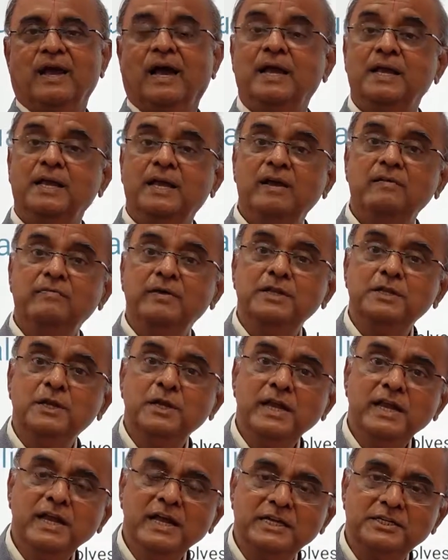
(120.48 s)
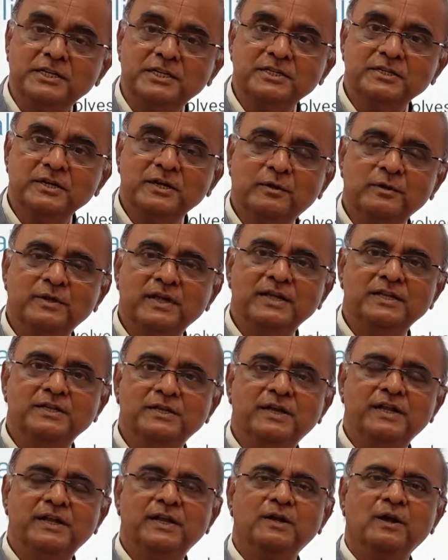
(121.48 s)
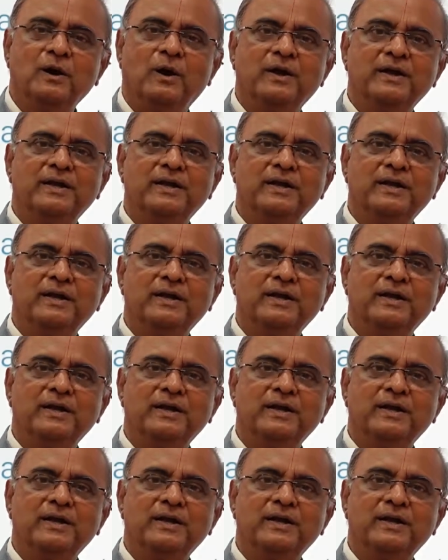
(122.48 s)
I give engineers to the engineering